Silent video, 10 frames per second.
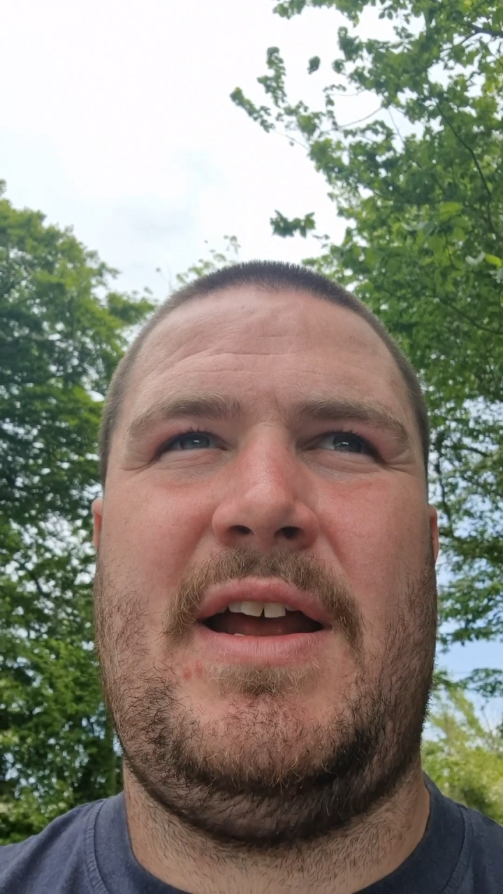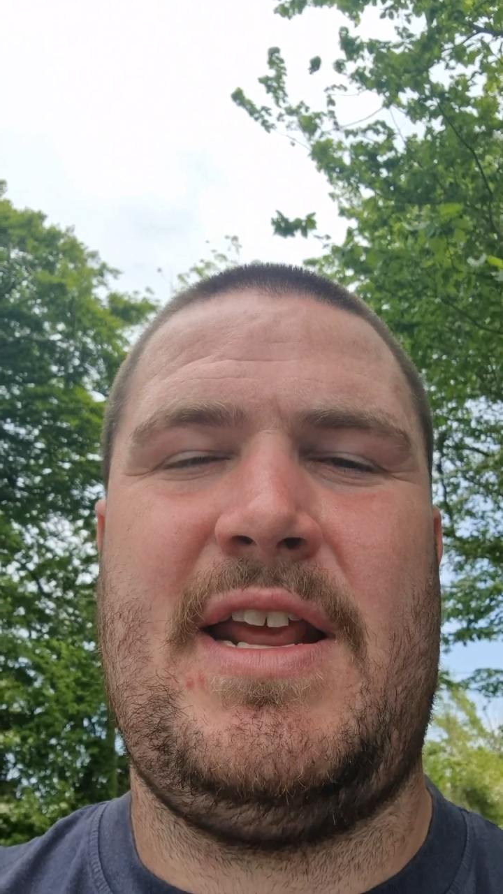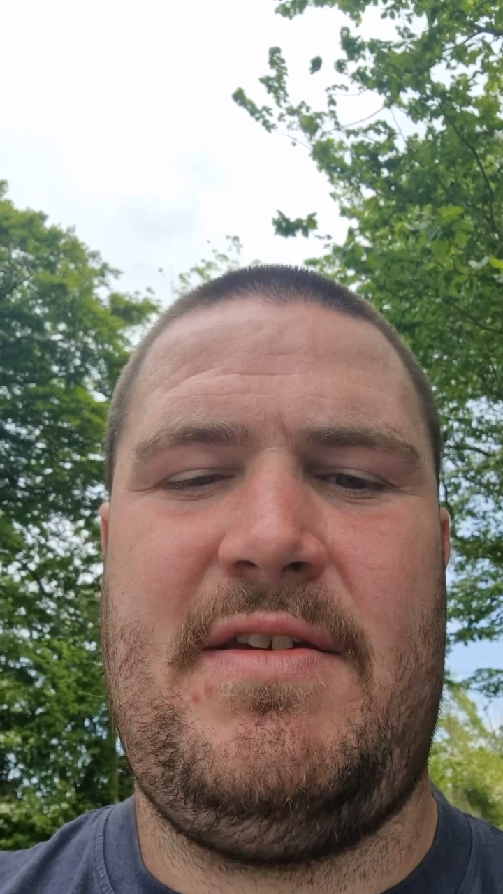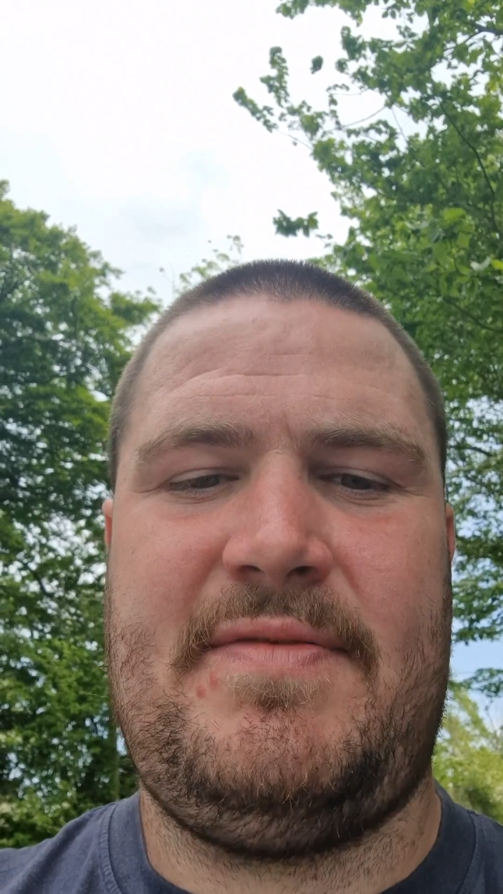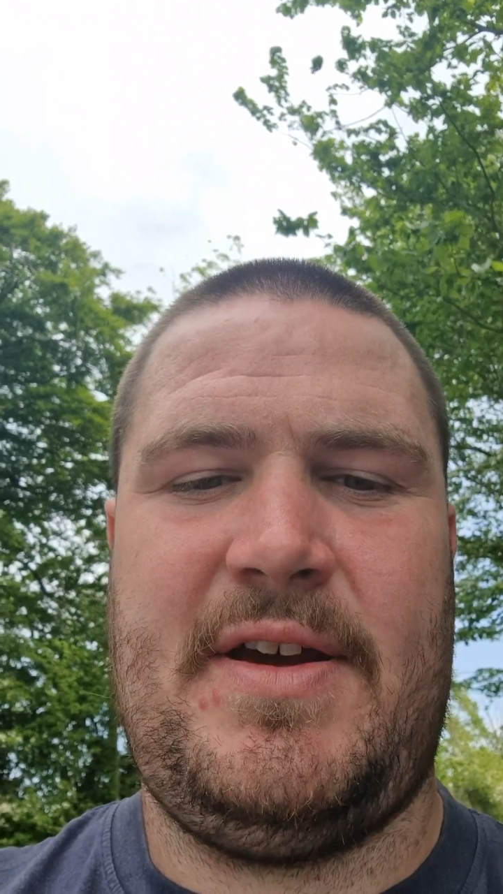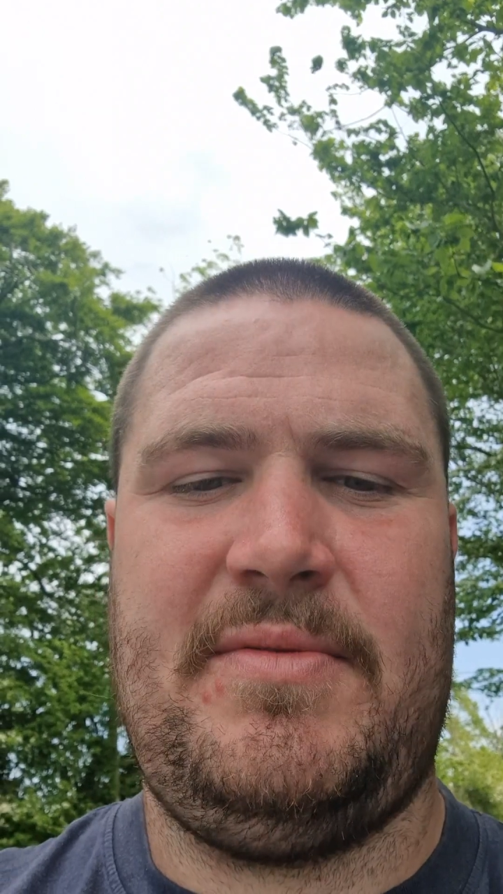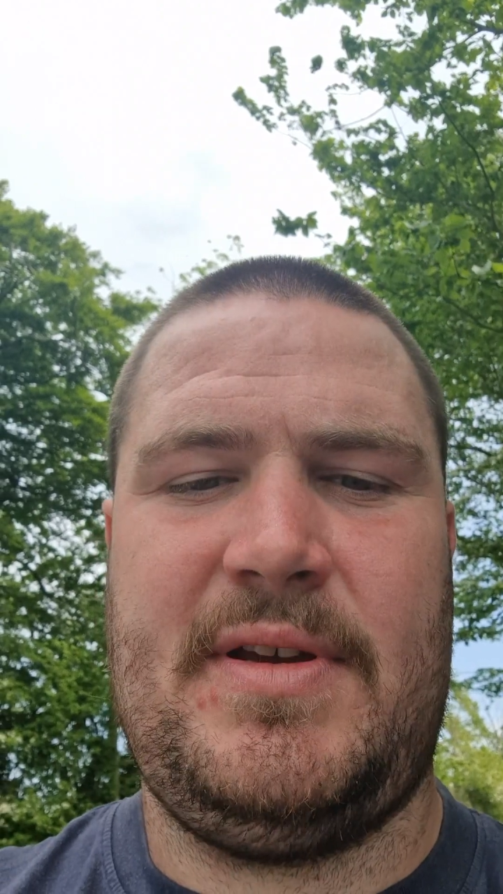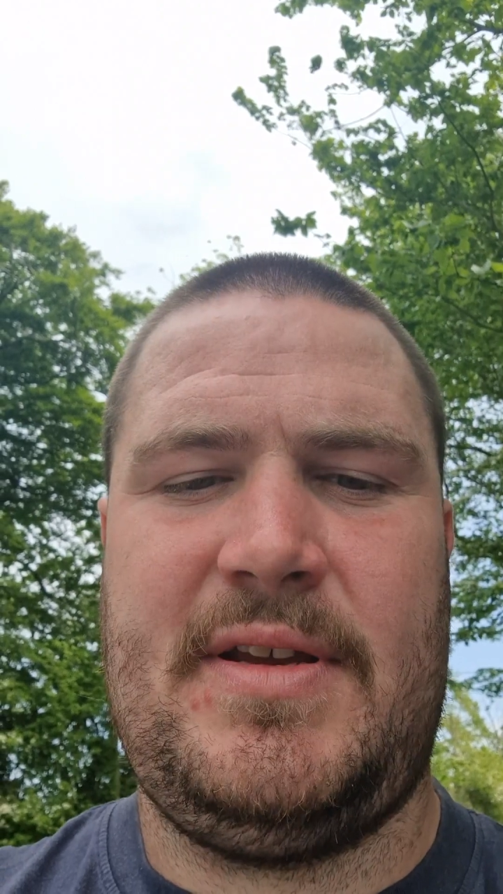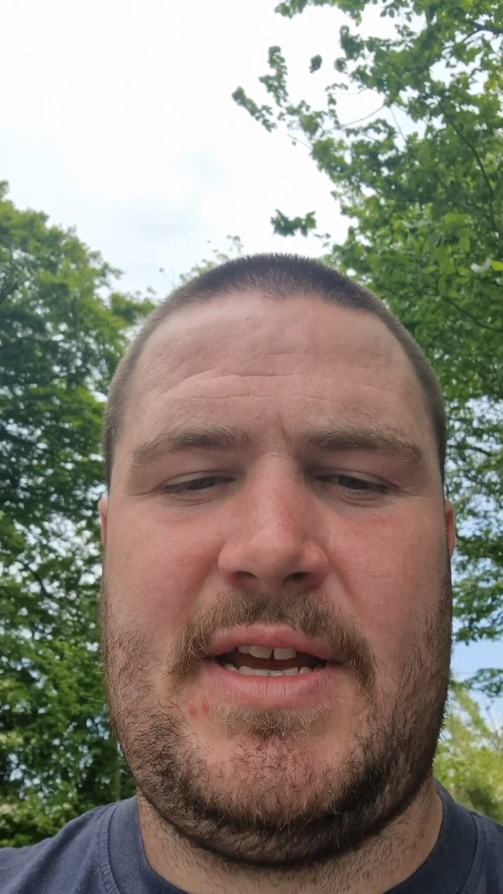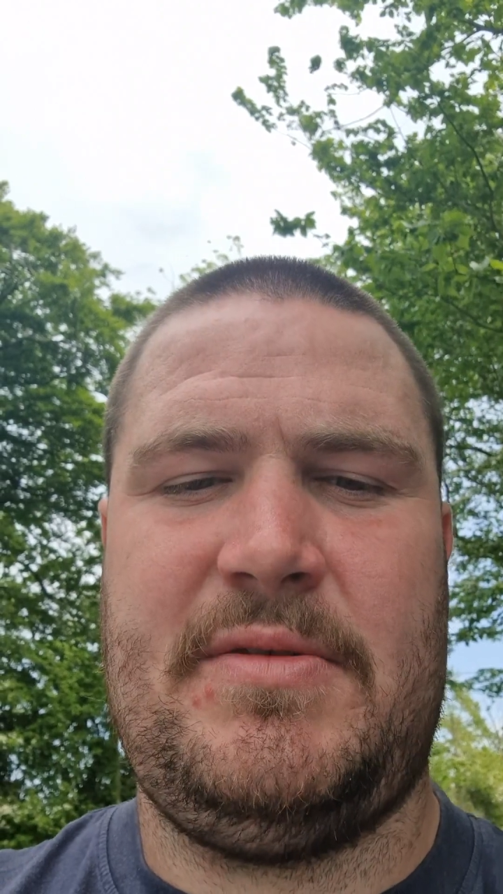and he found
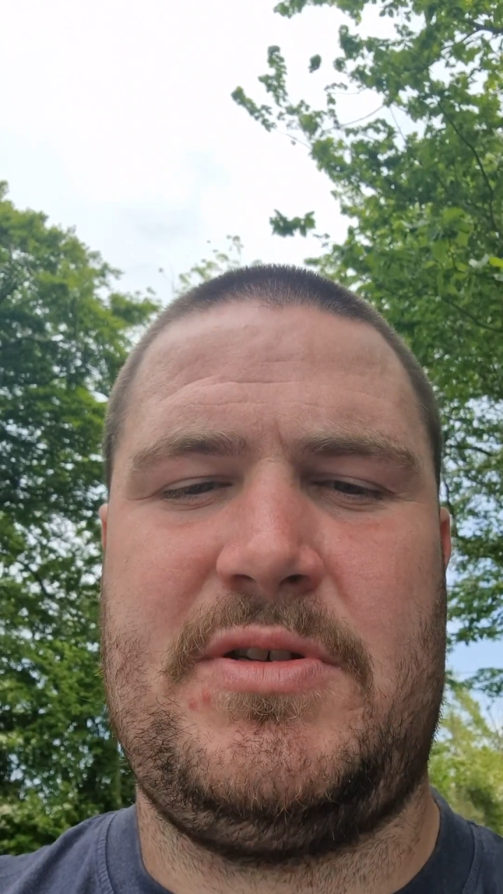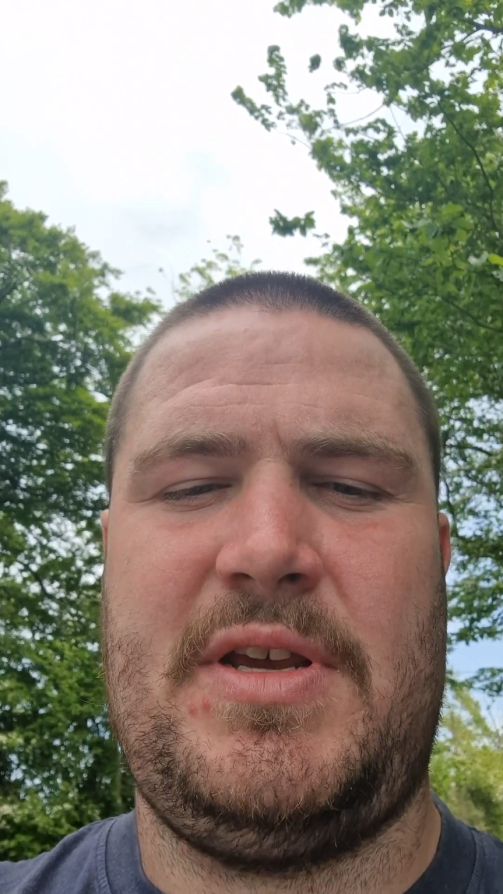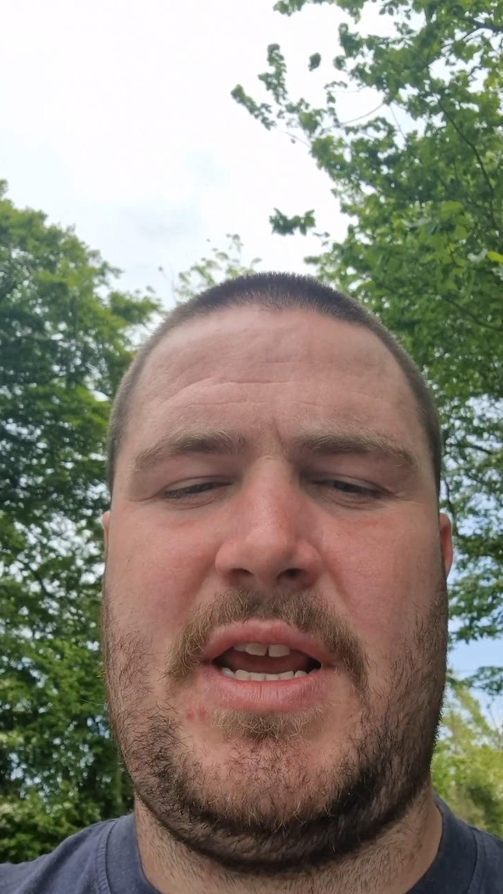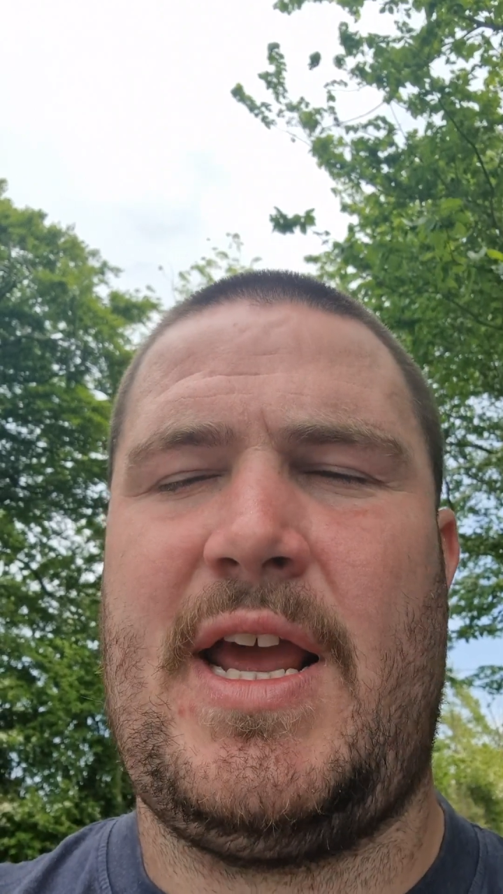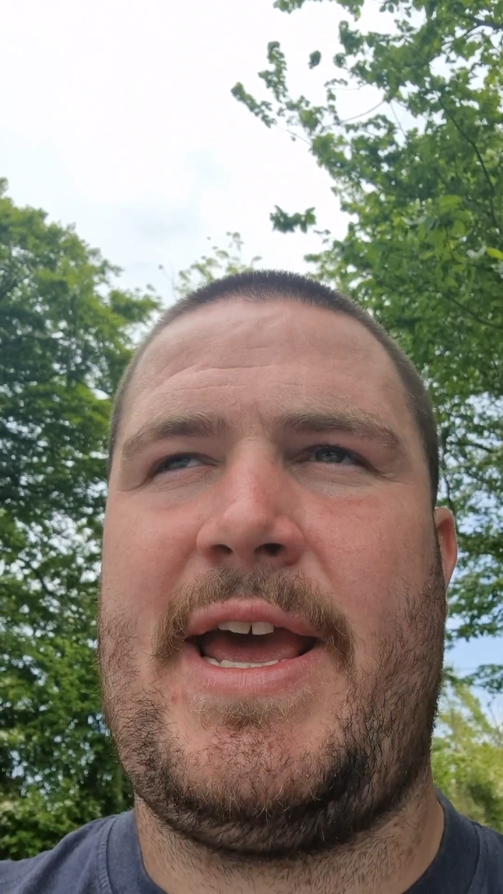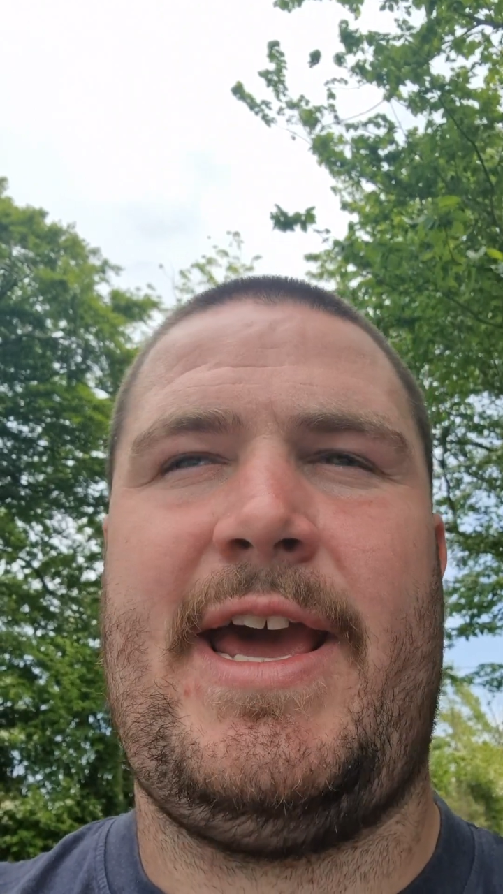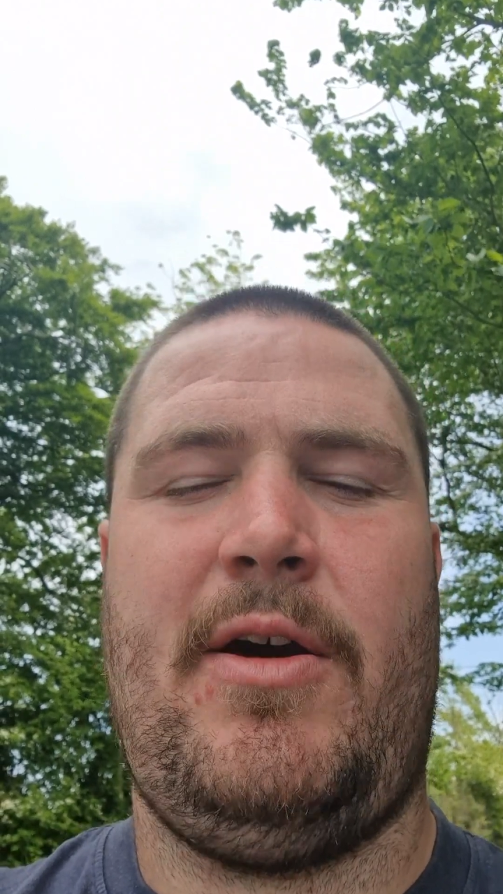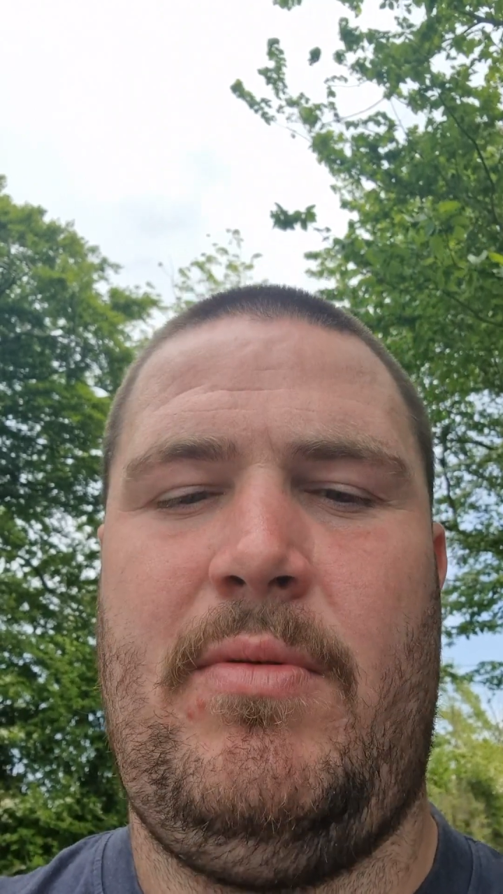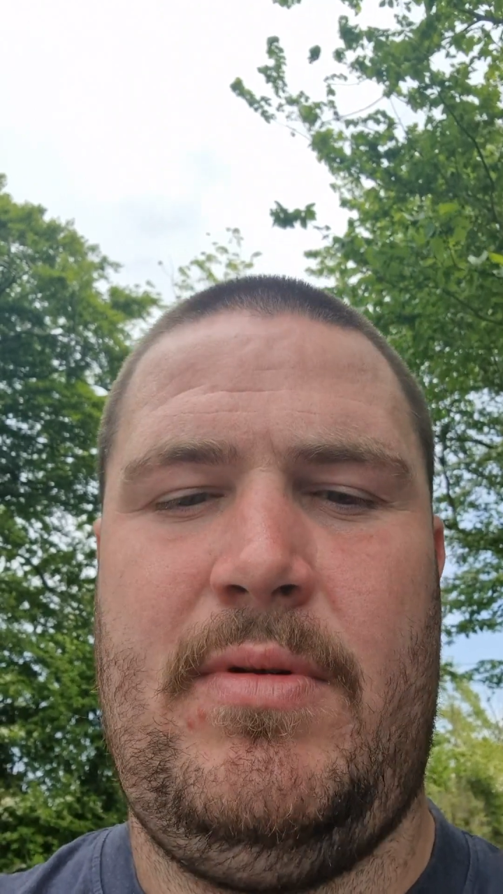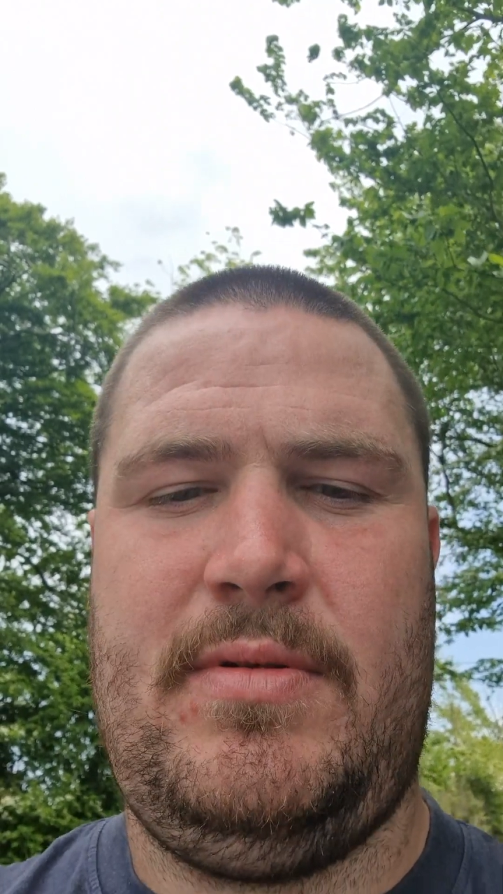it. I was like, how?